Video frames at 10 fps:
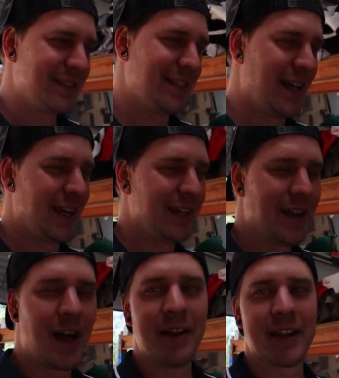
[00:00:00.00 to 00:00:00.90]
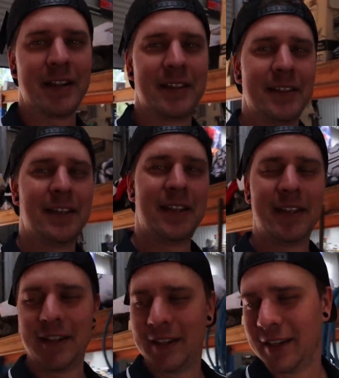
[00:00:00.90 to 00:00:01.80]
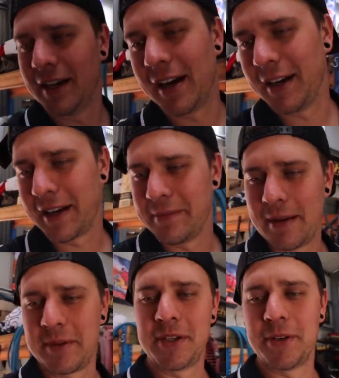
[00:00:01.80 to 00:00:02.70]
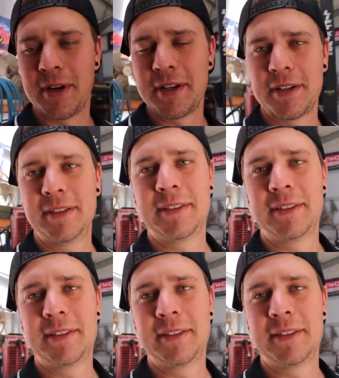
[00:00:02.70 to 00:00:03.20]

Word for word: 200. Yeah, I reckon maybe 200.